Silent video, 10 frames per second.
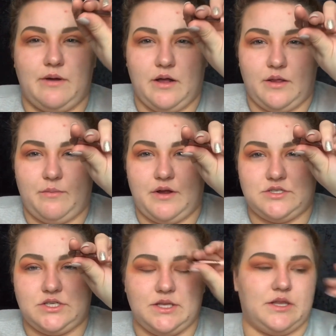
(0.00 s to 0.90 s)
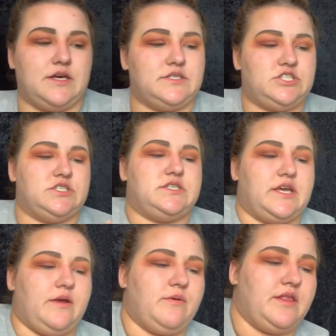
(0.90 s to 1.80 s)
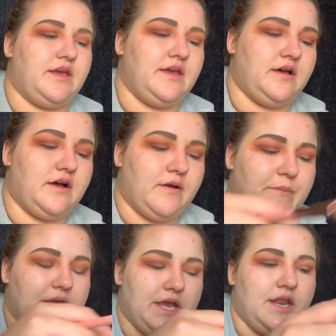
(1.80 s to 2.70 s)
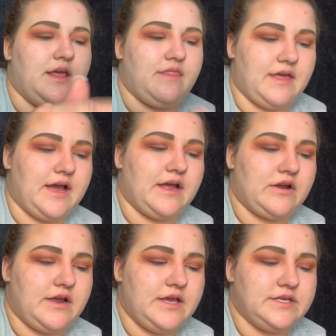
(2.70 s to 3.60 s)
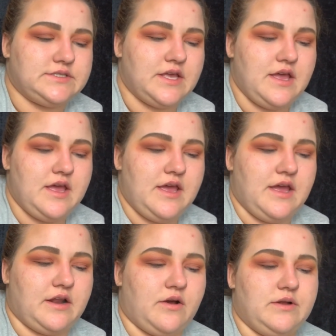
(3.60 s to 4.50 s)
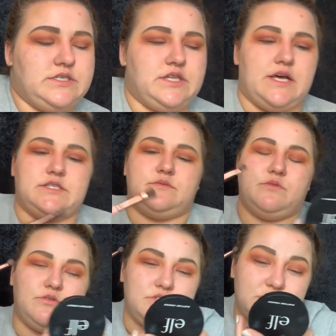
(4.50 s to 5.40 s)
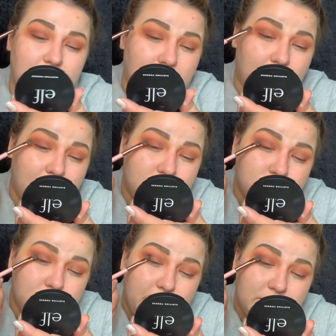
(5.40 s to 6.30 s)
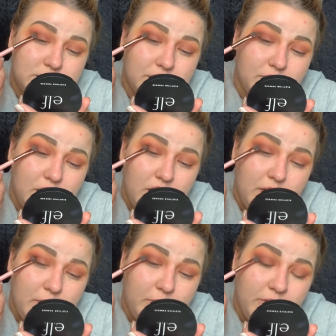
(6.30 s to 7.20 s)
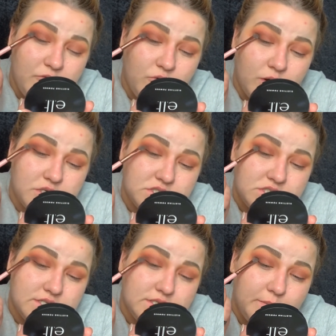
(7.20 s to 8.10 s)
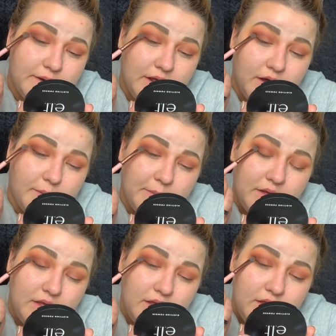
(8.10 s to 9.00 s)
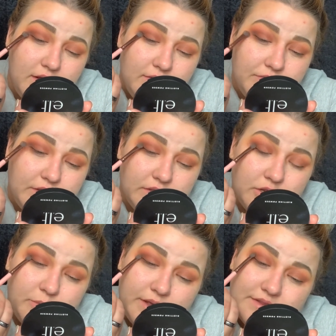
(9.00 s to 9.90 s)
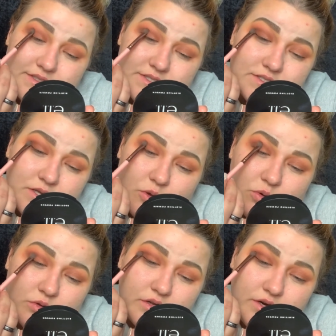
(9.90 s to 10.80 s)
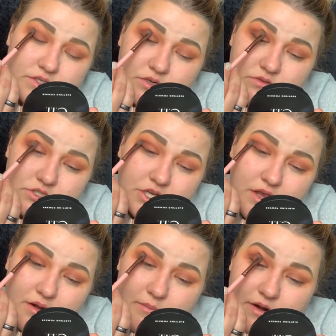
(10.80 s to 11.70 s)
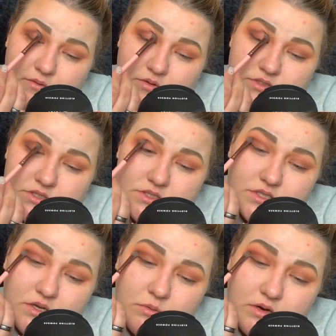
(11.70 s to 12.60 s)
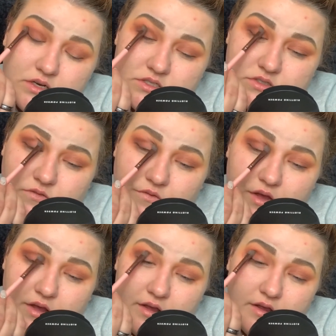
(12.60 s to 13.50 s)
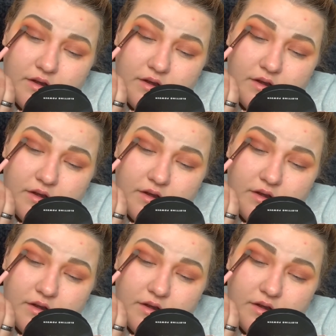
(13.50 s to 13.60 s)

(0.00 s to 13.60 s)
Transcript: brush like this just to get really up in that crease and go into that smooth shade that I told you about before, just to deepen it up a little bit. This is a cooler tone shade, but it will still work just fine.